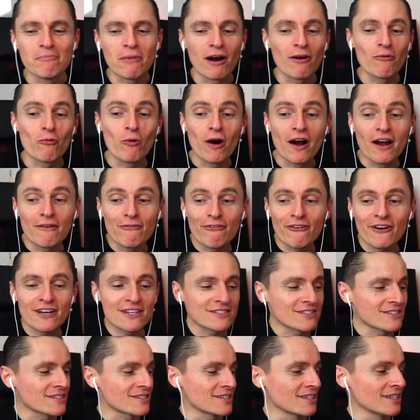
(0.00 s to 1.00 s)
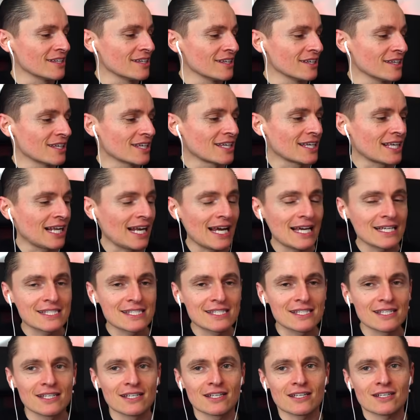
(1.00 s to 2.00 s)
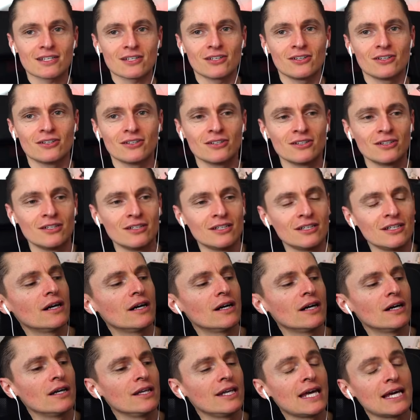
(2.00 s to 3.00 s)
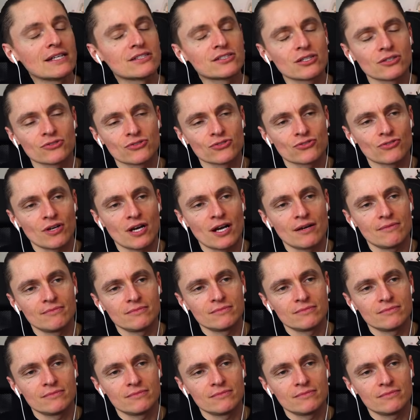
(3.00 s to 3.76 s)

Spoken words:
My wife has the classic on NATO strap.